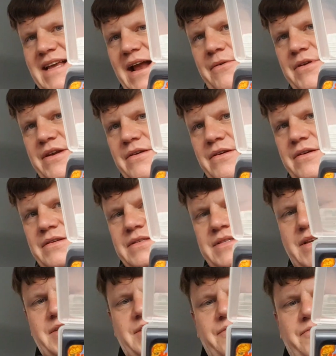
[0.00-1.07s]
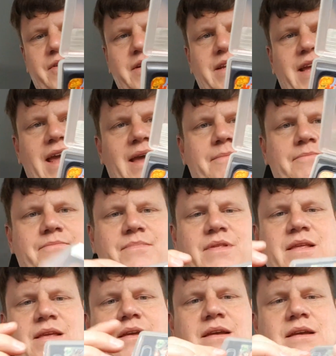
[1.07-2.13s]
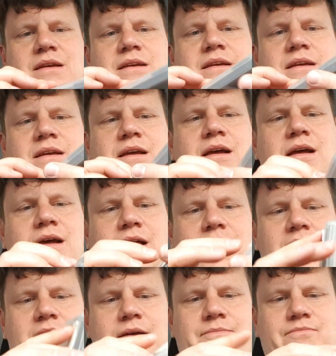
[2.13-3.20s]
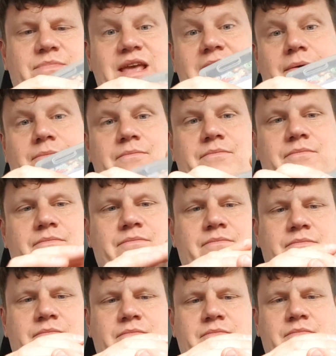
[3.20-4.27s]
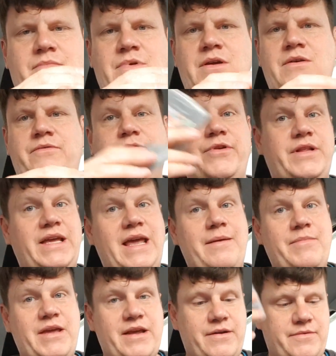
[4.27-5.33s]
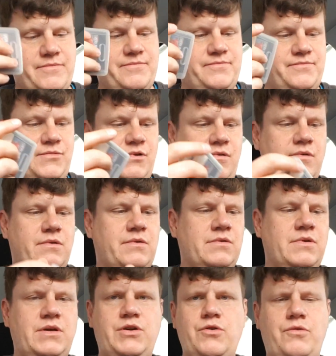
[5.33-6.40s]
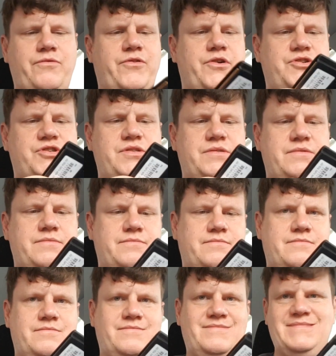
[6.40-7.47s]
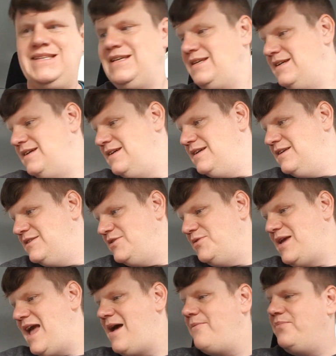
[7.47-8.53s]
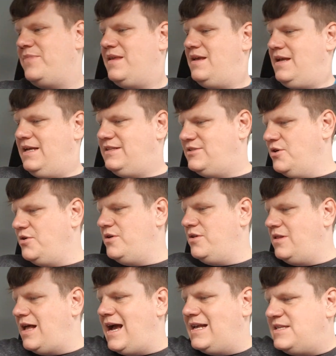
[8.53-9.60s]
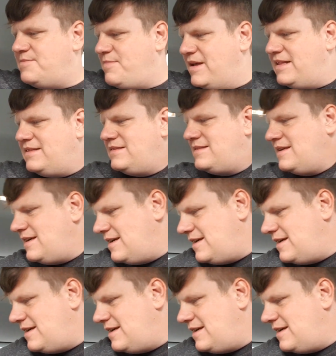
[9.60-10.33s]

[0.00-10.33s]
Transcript: Harrier, such a fun game. Yeah, for the Game Gear, cool version. So yeah, in total I spent,